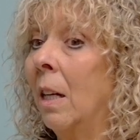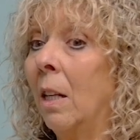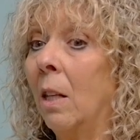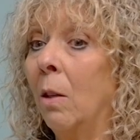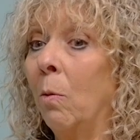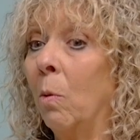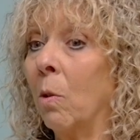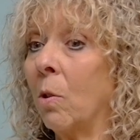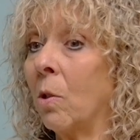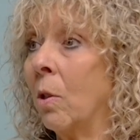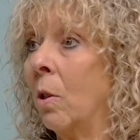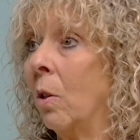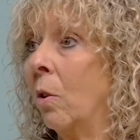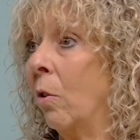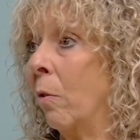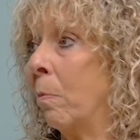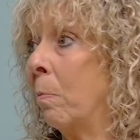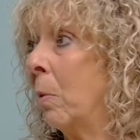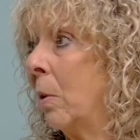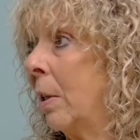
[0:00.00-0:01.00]
There wasn't
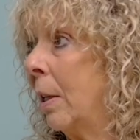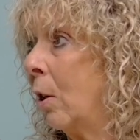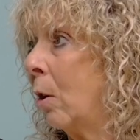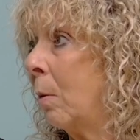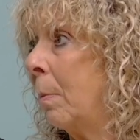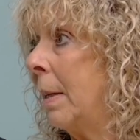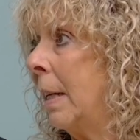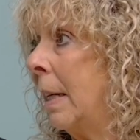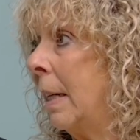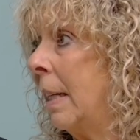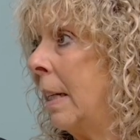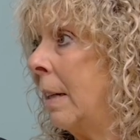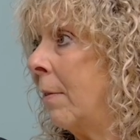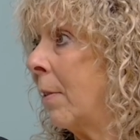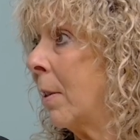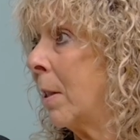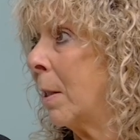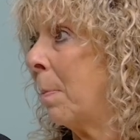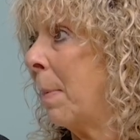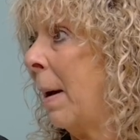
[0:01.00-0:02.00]
enough money coming in
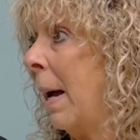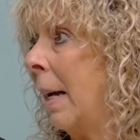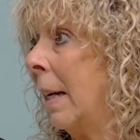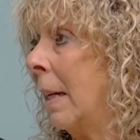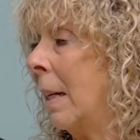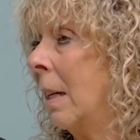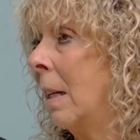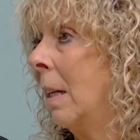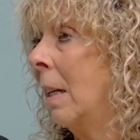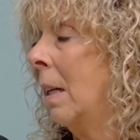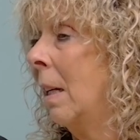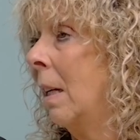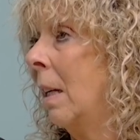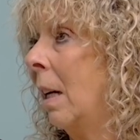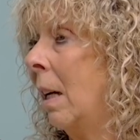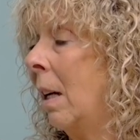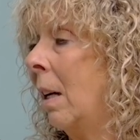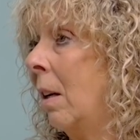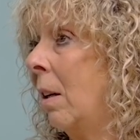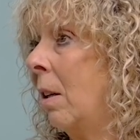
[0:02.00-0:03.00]
even to pay
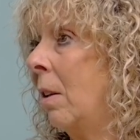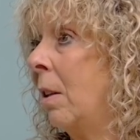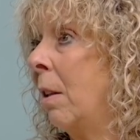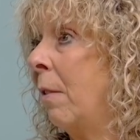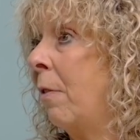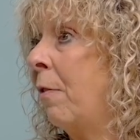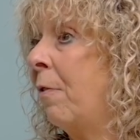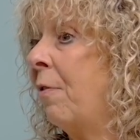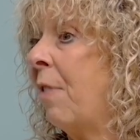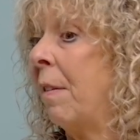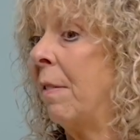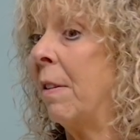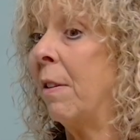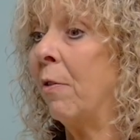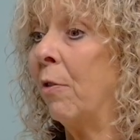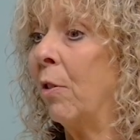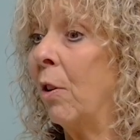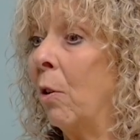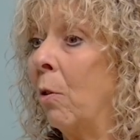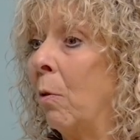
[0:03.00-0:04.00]
the very
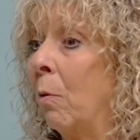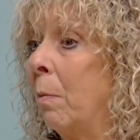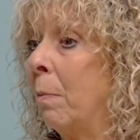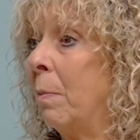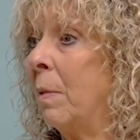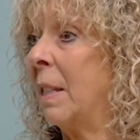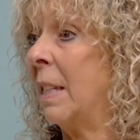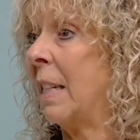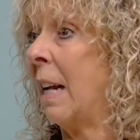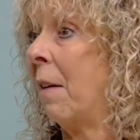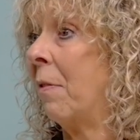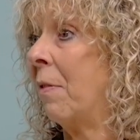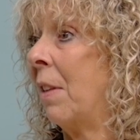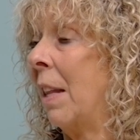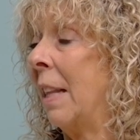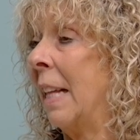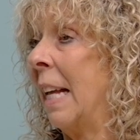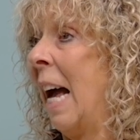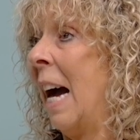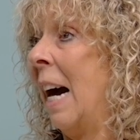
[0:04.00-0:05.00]
few staff
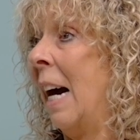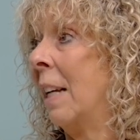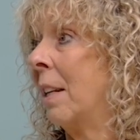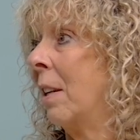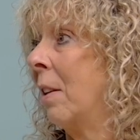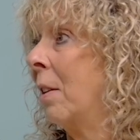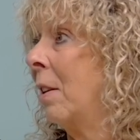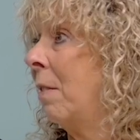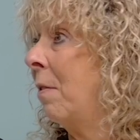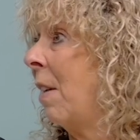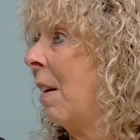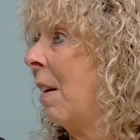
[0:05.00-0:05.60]
that they had and